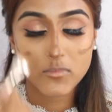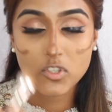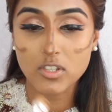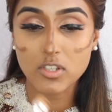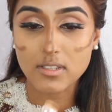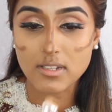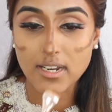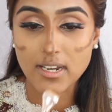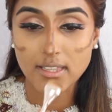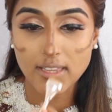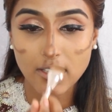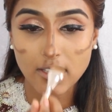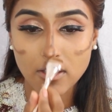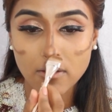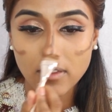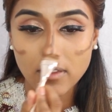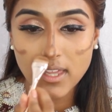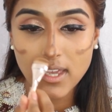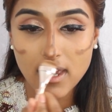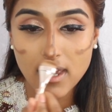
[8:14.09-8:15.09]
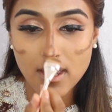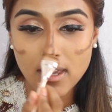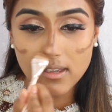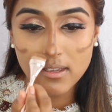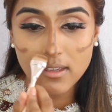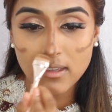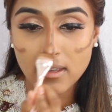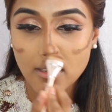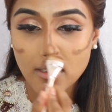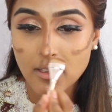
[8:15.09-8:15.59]
just like that over there,
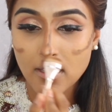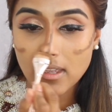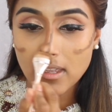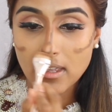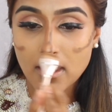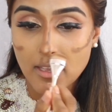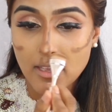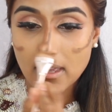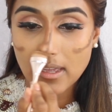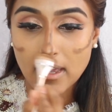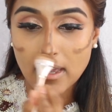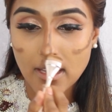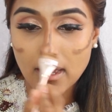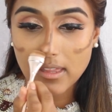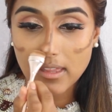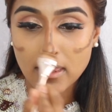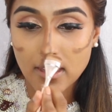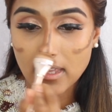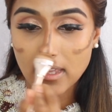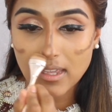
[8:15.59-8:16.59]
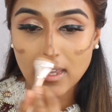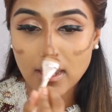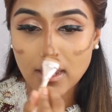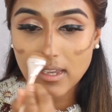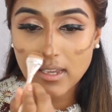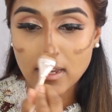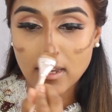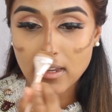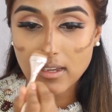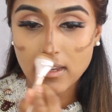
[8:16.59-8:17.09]
and
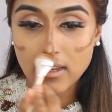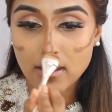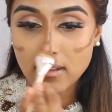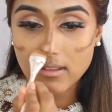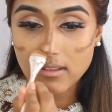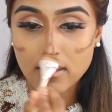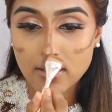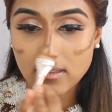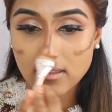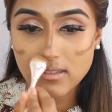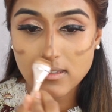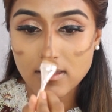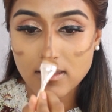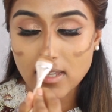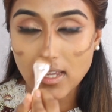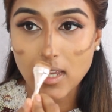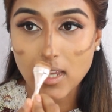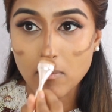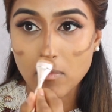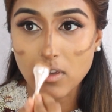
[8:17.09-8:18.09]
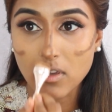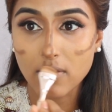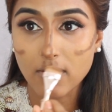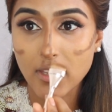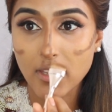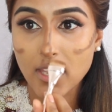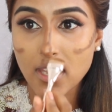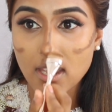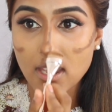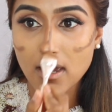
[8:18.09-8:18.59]
then same
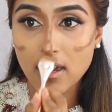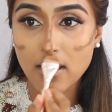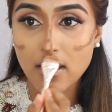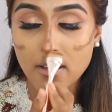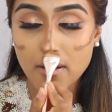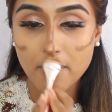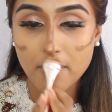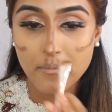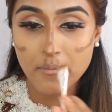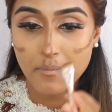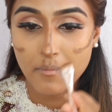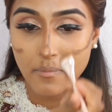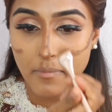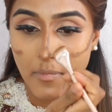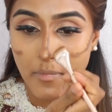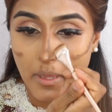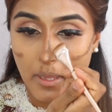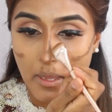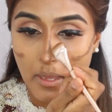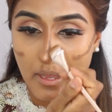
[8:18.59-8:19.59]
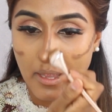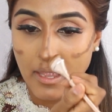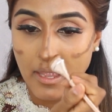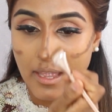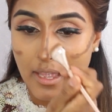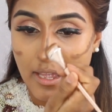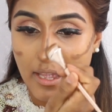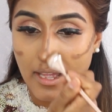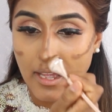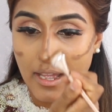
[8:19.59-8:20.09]
over here,
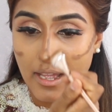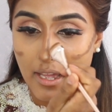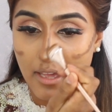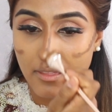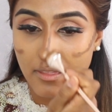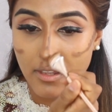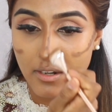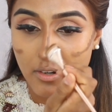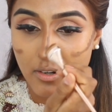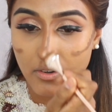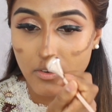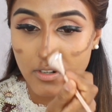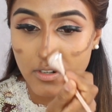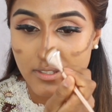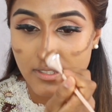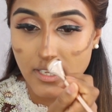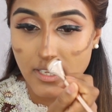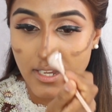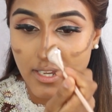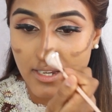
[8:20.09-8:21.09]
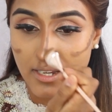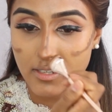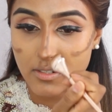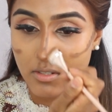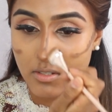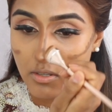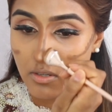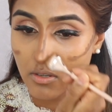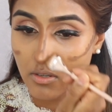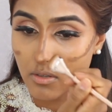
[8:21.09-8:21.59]
and then across here
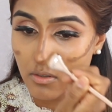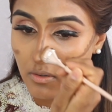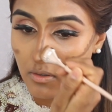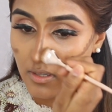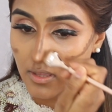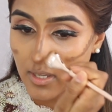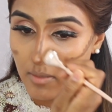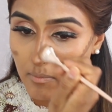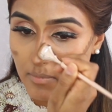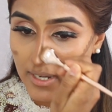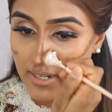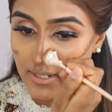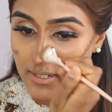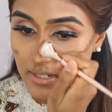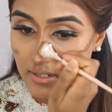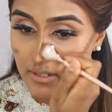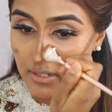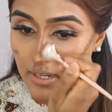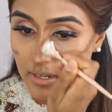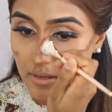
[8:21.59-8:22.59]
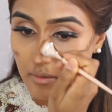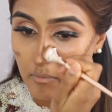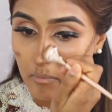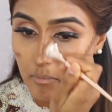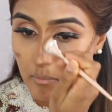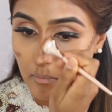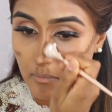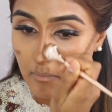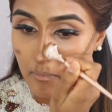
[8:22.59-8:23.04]
too, and then back down again.